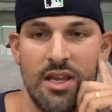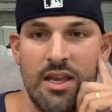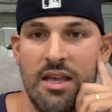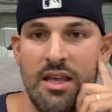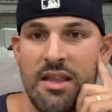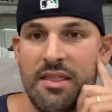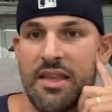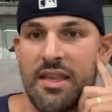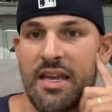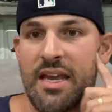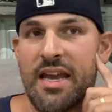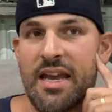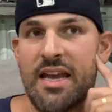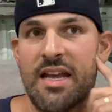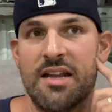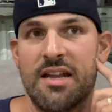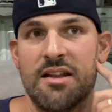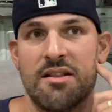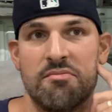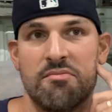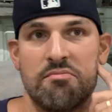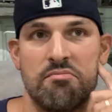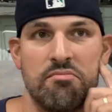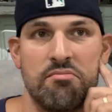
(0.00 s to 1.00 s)
they
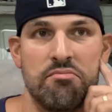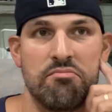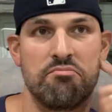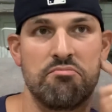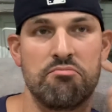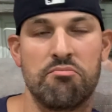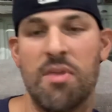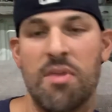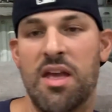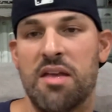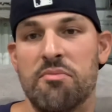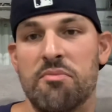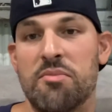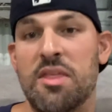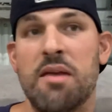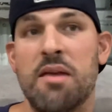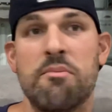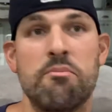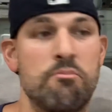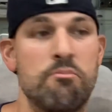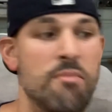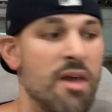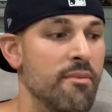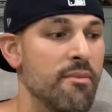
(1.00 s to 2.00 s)

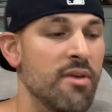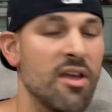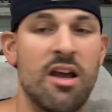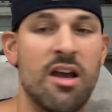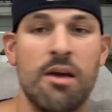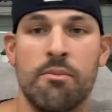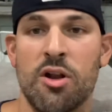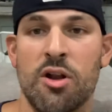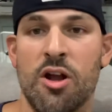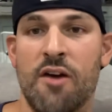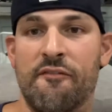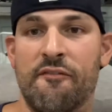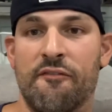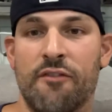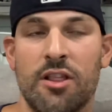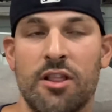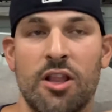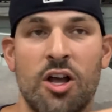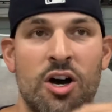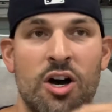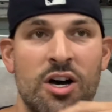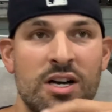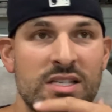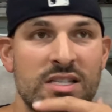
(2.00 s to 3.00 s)
maybe coming off of a
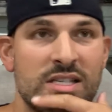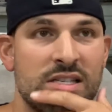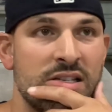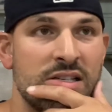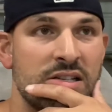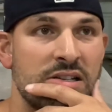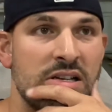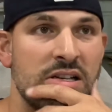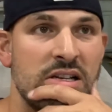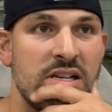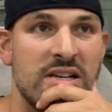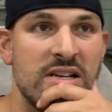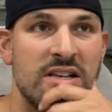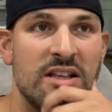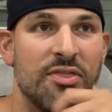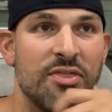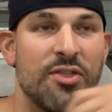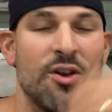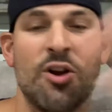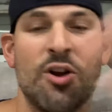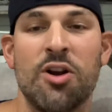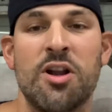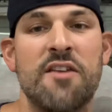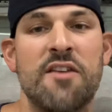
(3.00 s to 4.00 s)
loss,
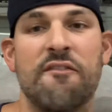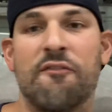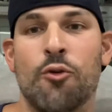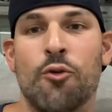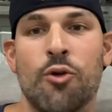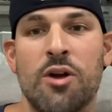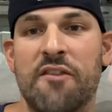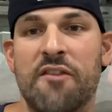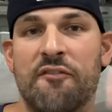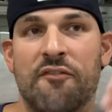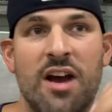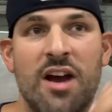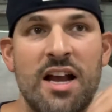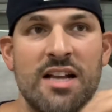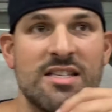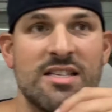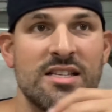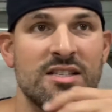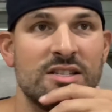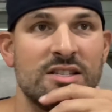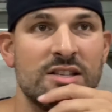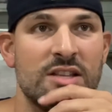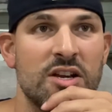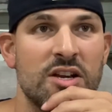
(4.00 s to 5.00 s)
30, 40 fights
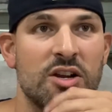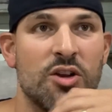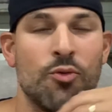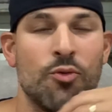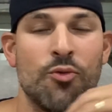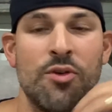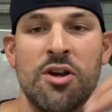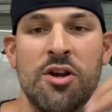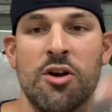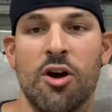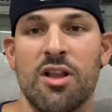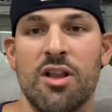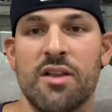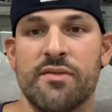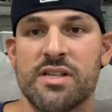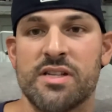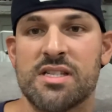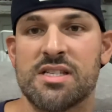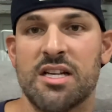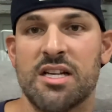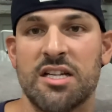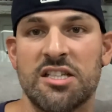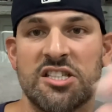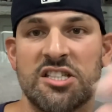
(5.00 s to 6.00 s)
into their career, all of a
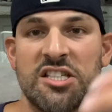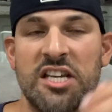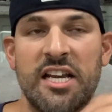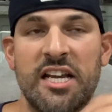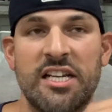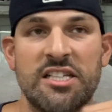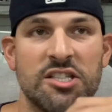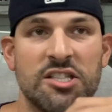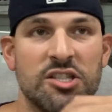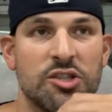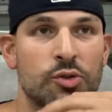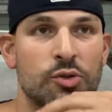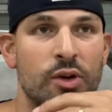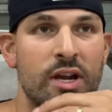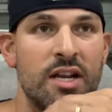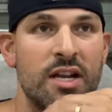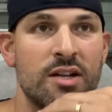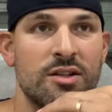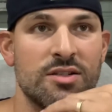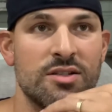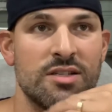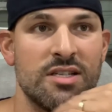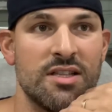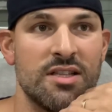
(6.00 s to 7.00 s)
sudden change
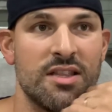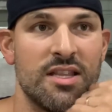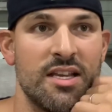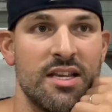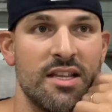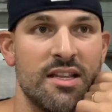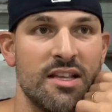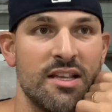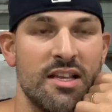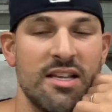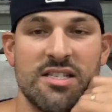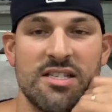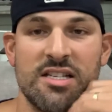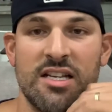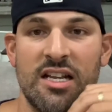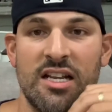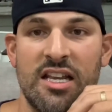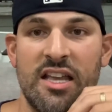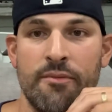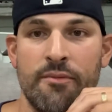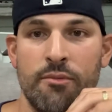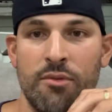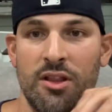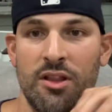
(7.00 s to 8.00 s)
trainers and think it's going to
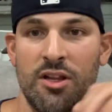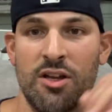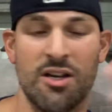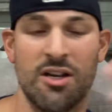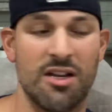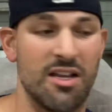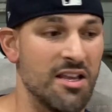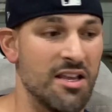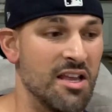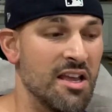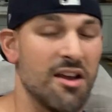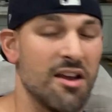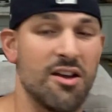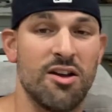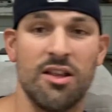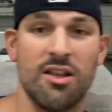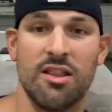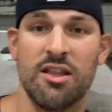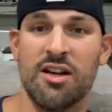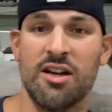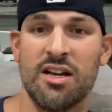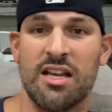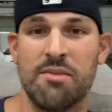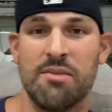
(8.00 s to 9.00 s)
give them a good
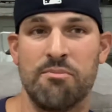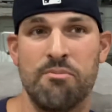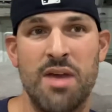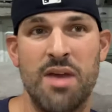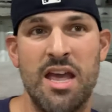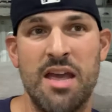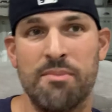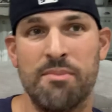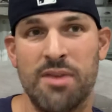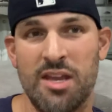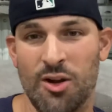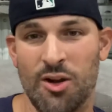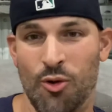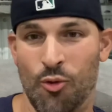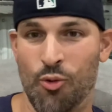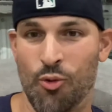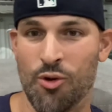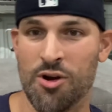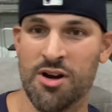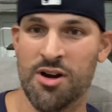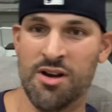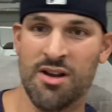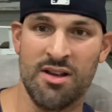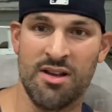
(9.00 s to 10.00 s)
look, and maybe it'll
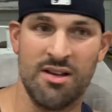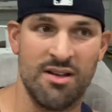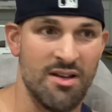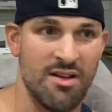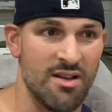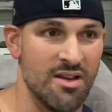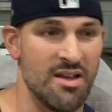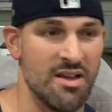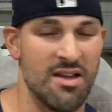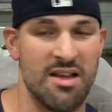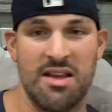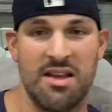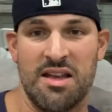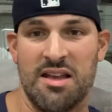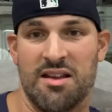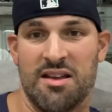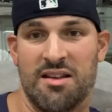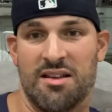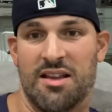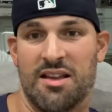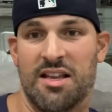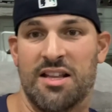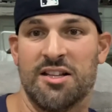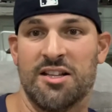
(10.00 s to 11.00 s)
work
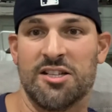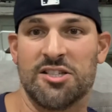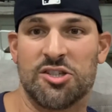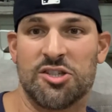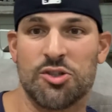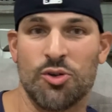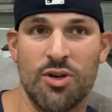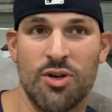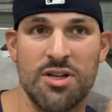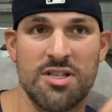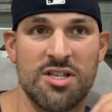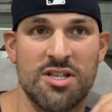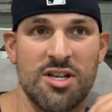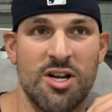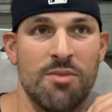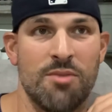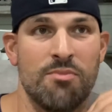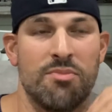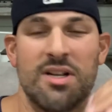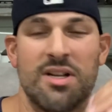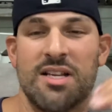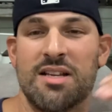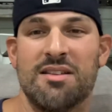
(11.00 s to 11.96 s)
in the short term, but